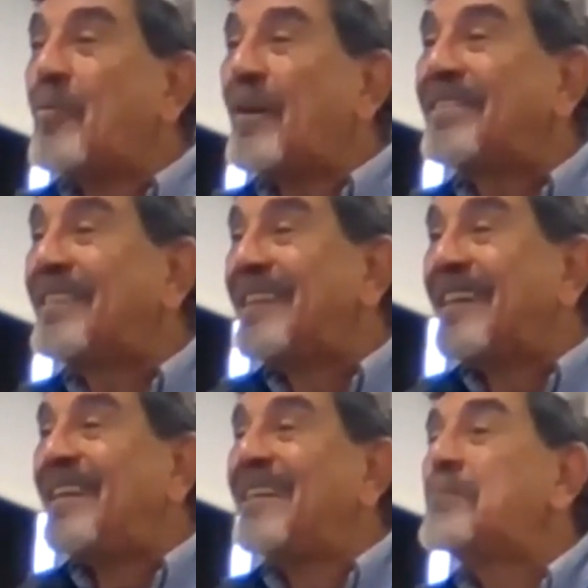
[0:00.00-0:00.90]
with
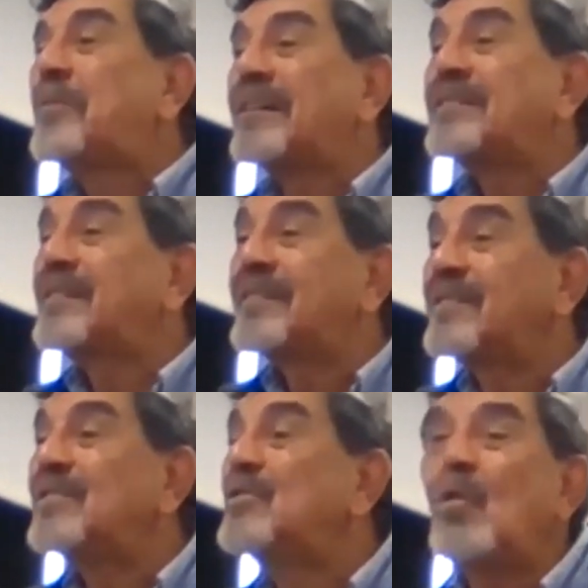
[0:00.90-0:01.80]

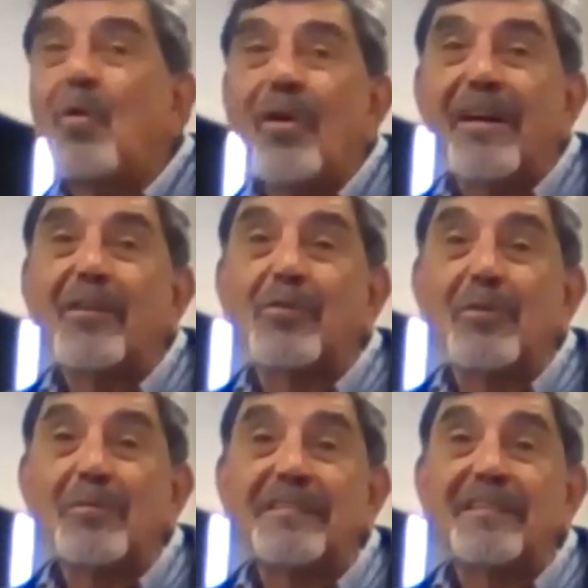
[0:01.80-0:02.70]
practically no
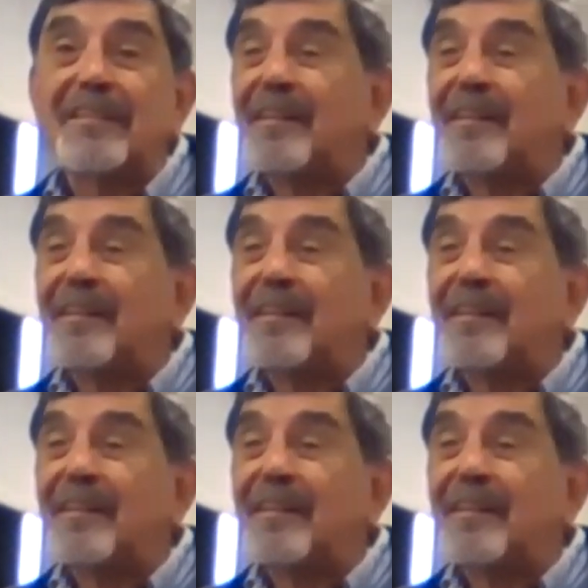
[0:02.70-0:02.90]
economic